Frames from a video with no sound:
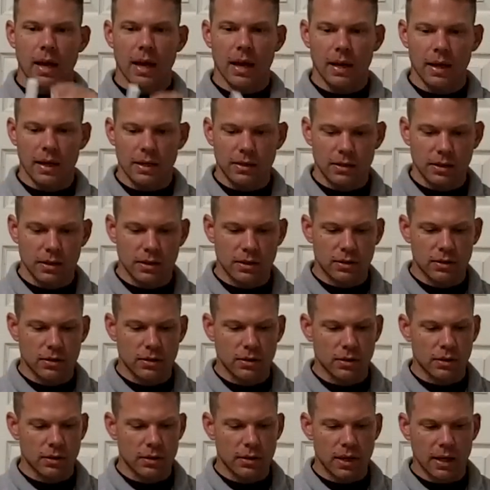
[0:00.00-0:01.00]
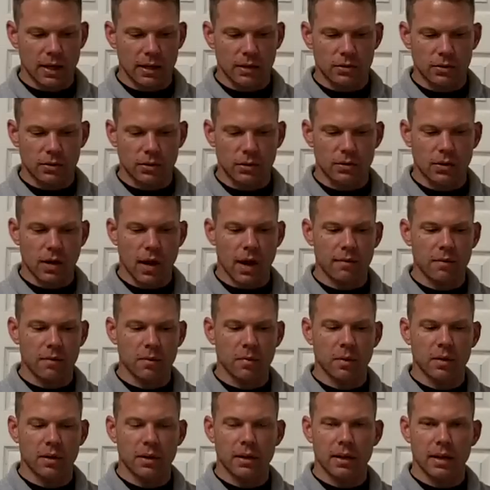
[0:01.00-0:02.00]
And it just, you could take a screwdriver
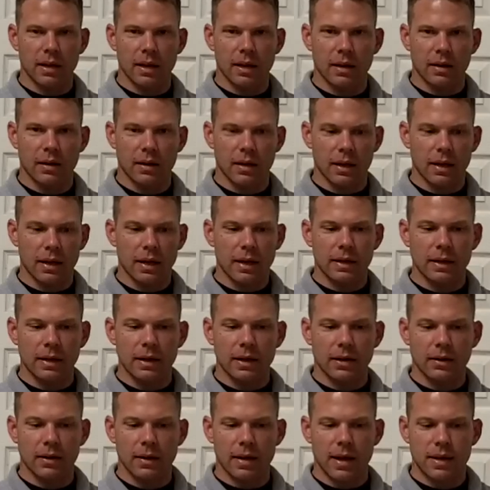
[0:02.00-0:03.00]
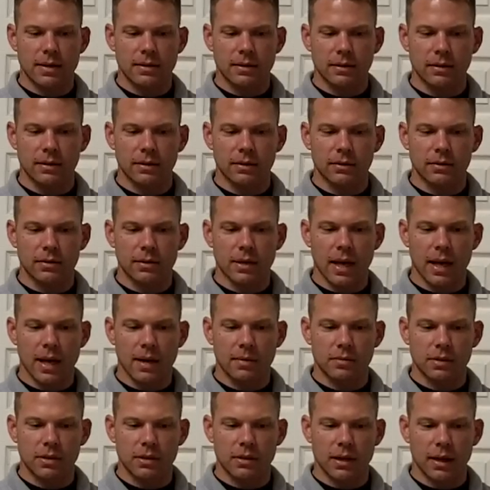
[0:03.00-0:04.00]
and put it in, into here. It has a little
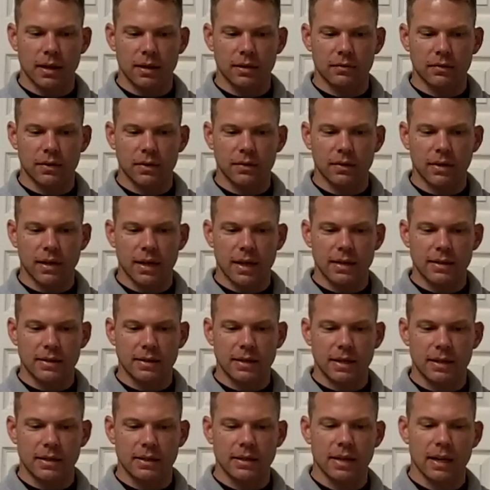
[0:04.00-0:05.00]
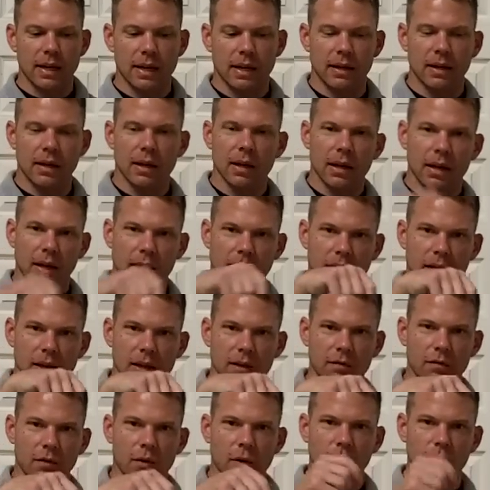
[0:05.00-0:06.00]
tab just like the 5816
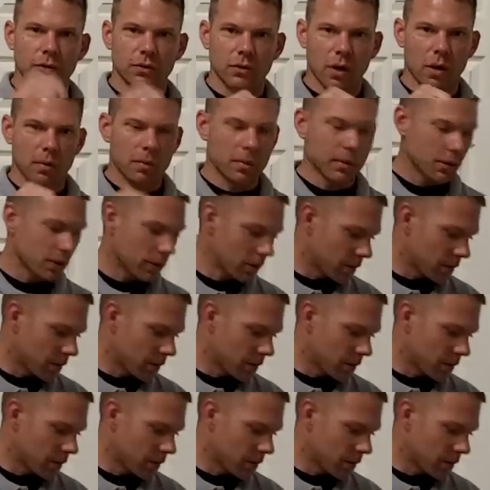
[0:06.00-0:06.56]
and it folds open.